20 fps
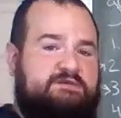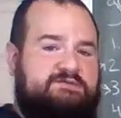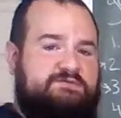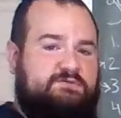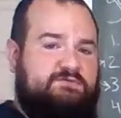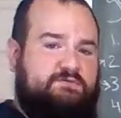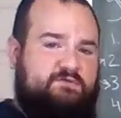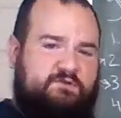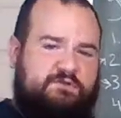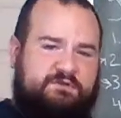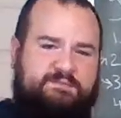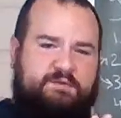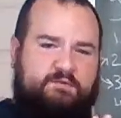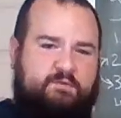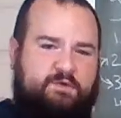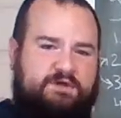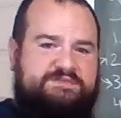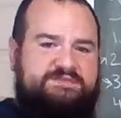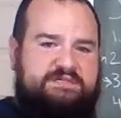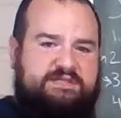So there will only be
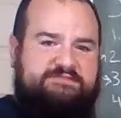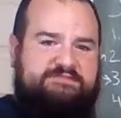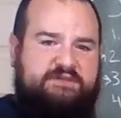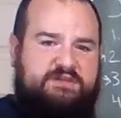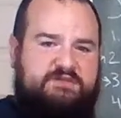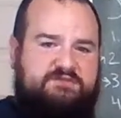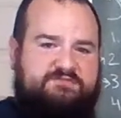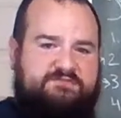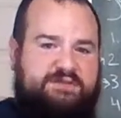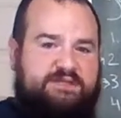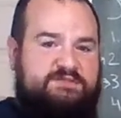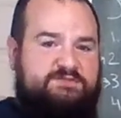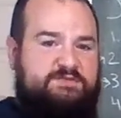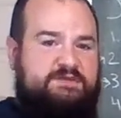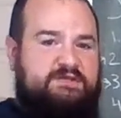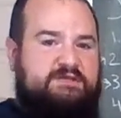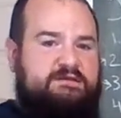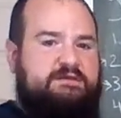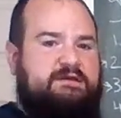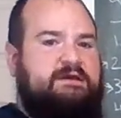one set of videos for next
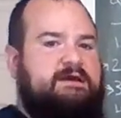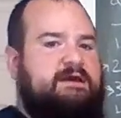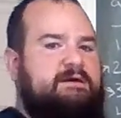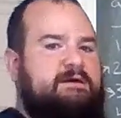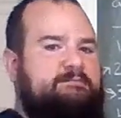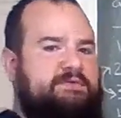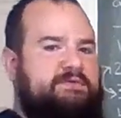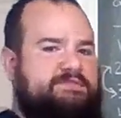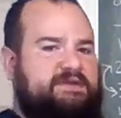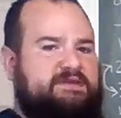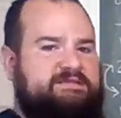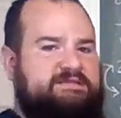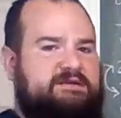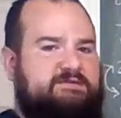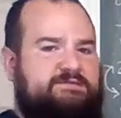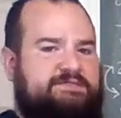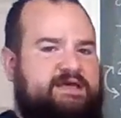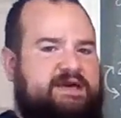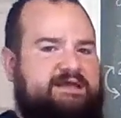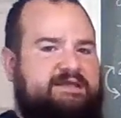week, but the idea
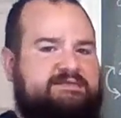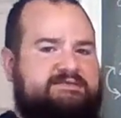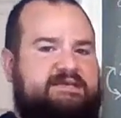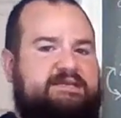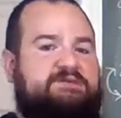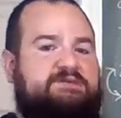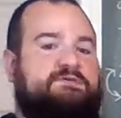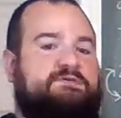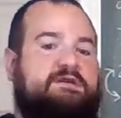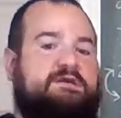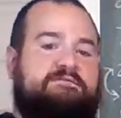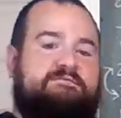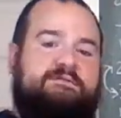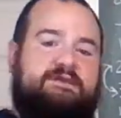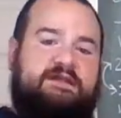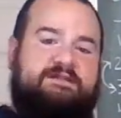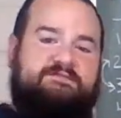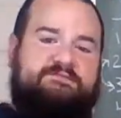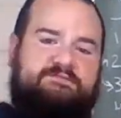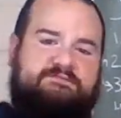with that is that you can
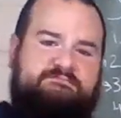kind of